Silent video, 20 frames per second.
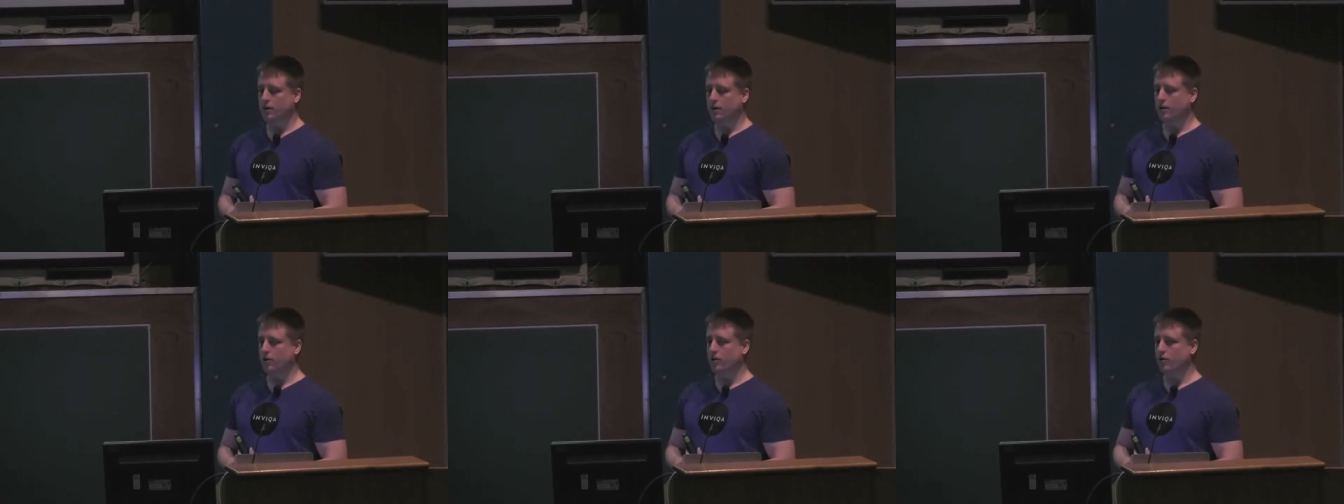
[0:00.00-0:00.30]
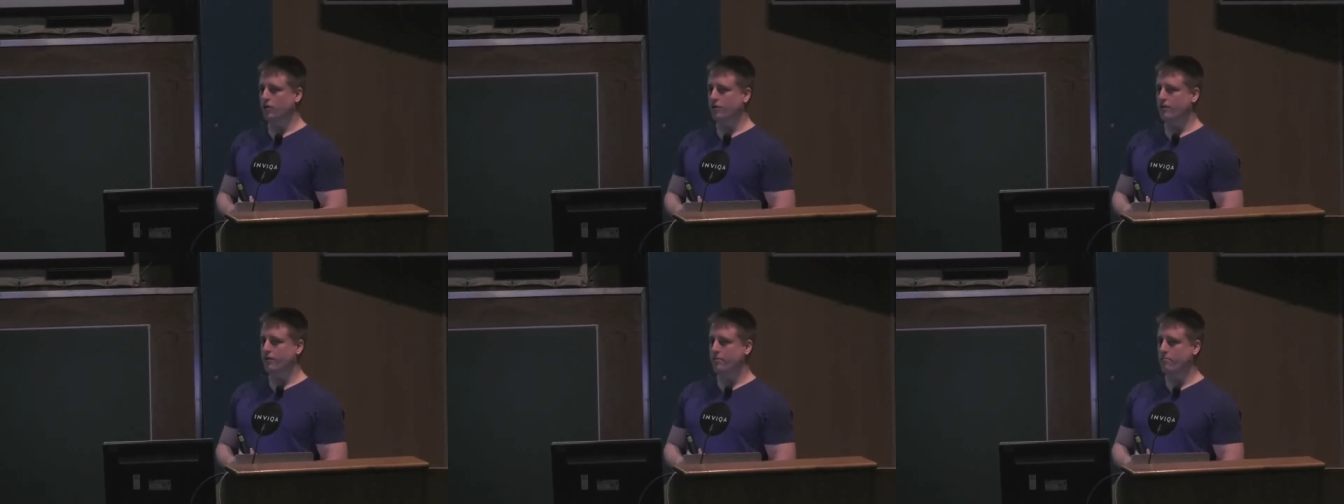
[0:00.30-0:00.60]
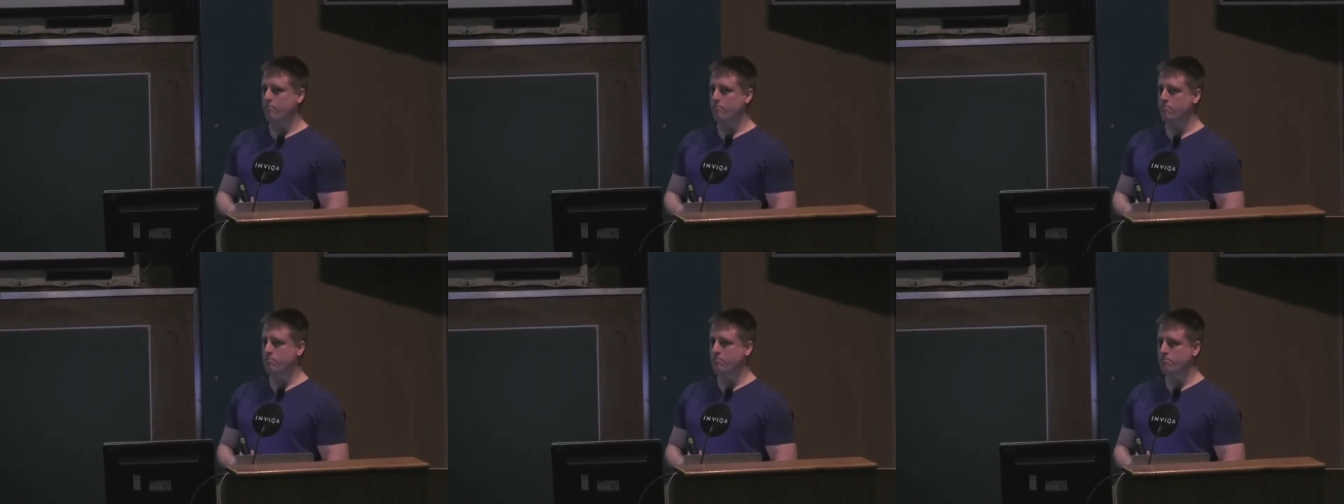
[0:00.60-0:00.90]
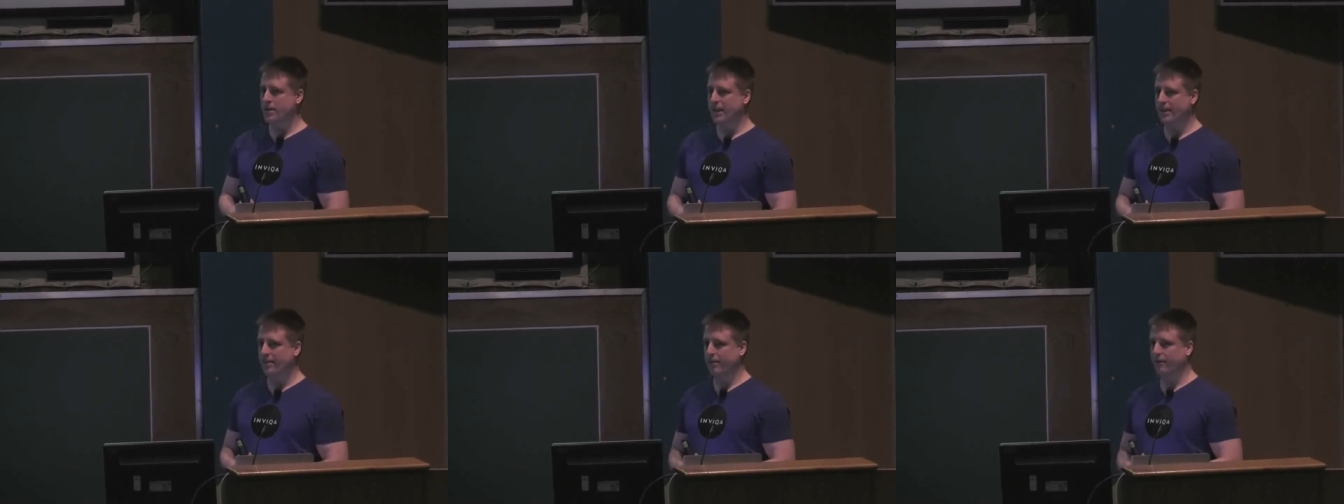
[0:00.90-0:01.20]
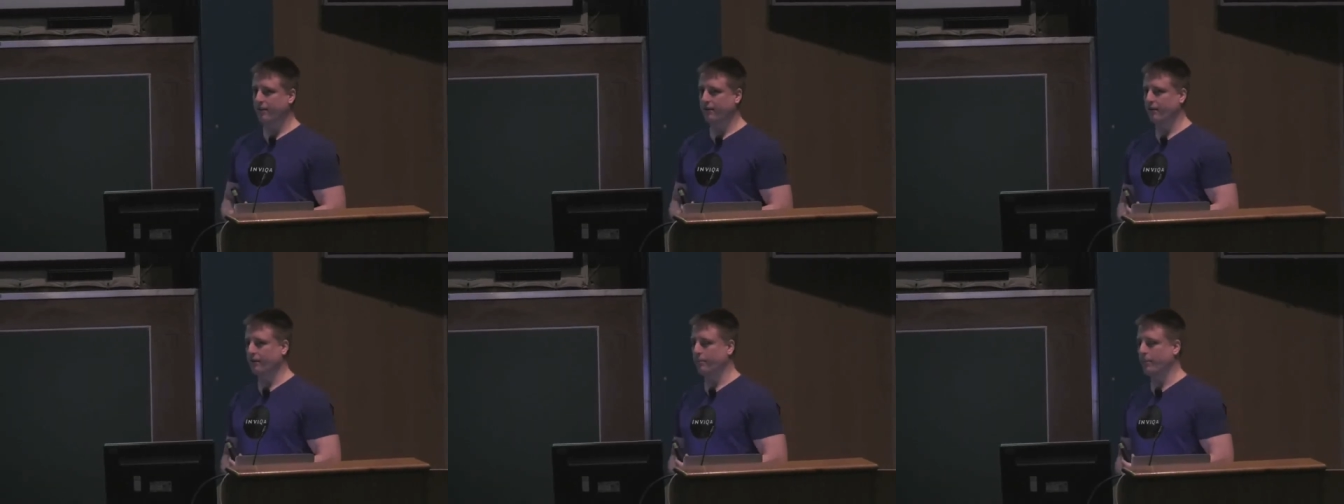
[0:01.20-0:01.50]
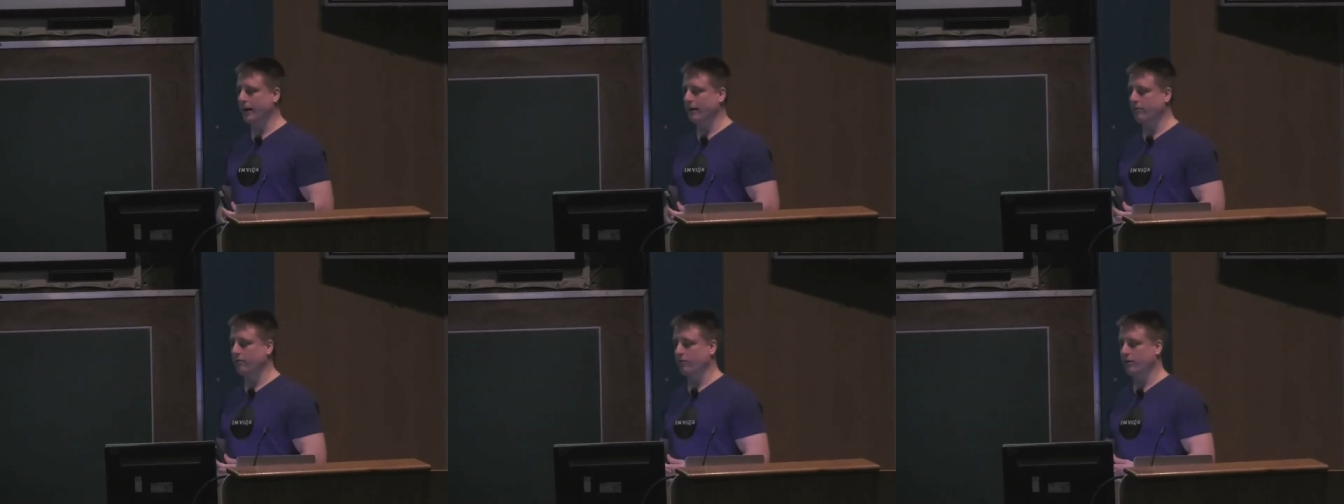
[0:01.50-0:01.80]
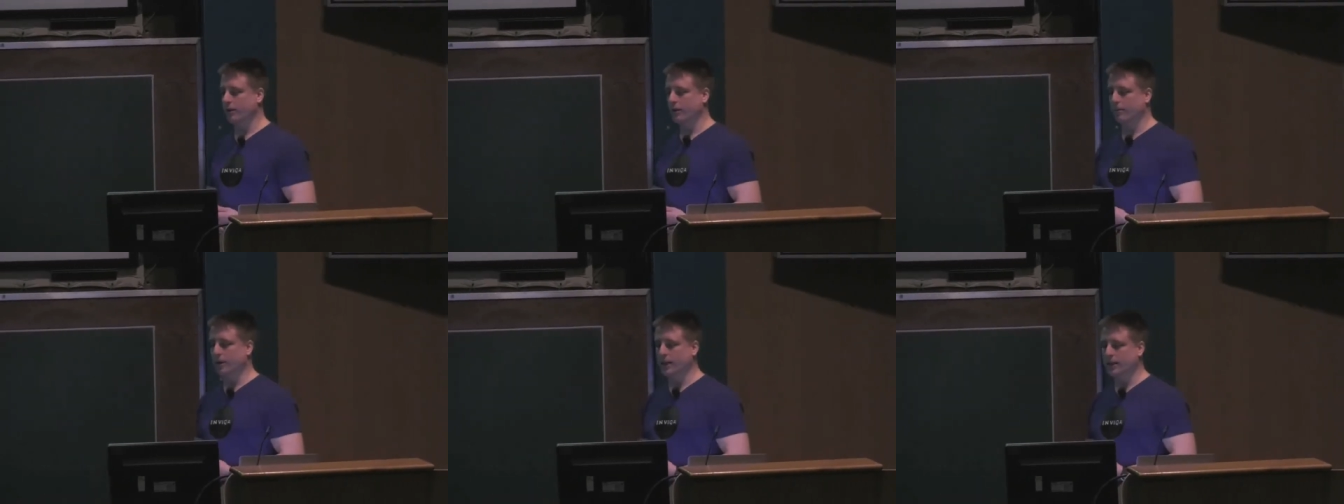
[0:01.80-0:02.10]
a lot of the myths about
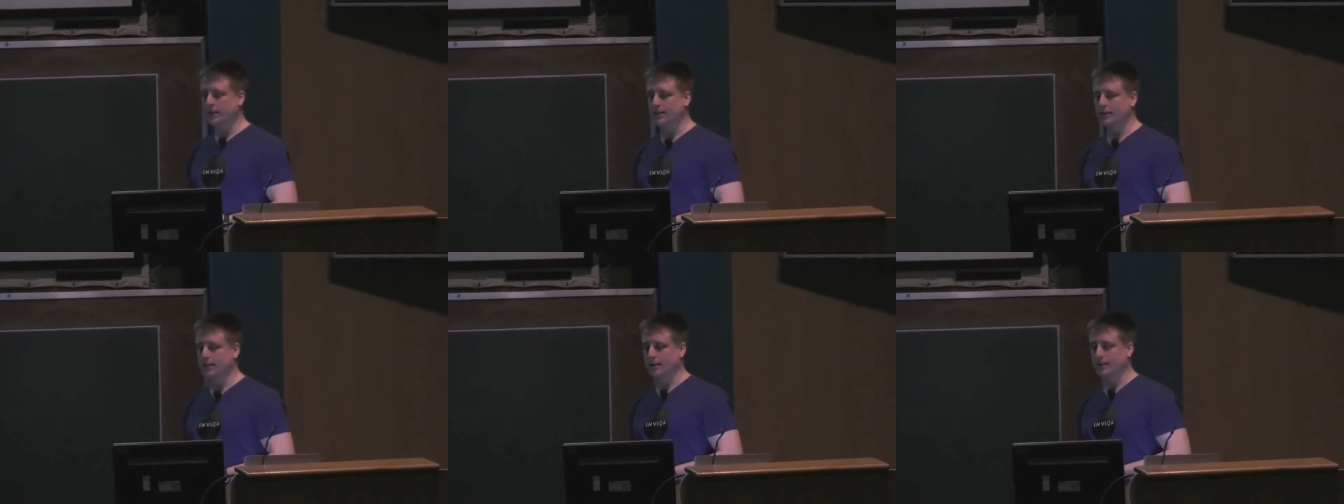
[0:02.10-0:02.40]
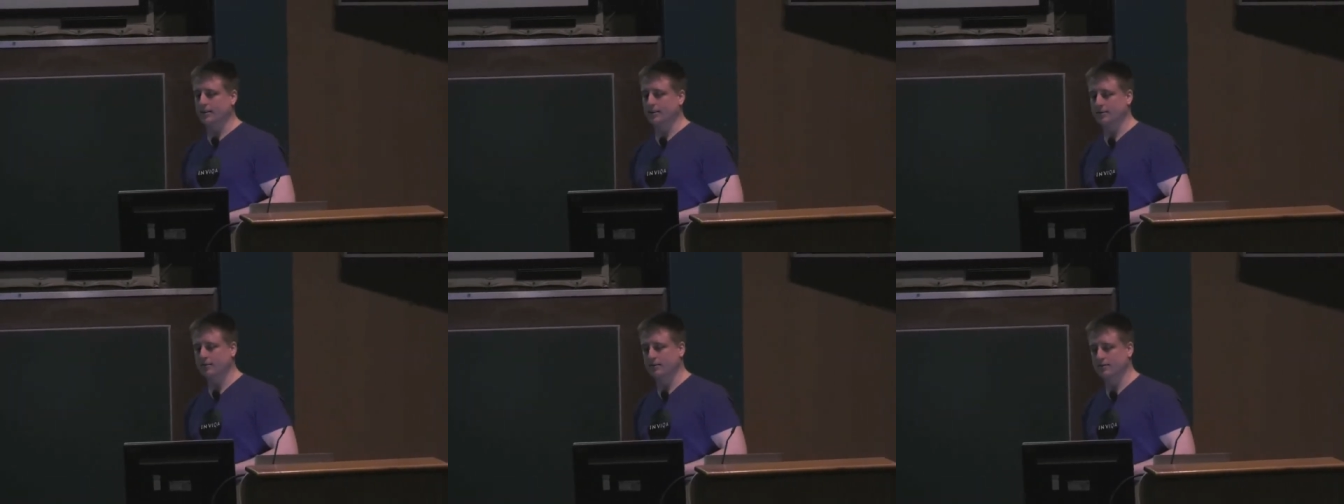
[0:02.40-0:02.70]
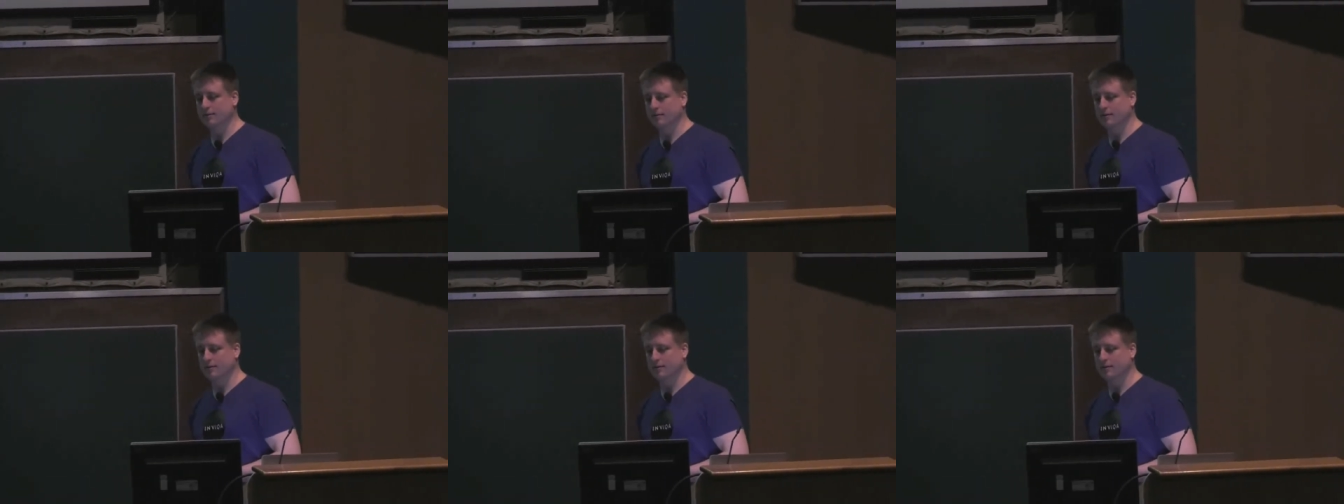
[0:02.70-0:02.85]
rebasing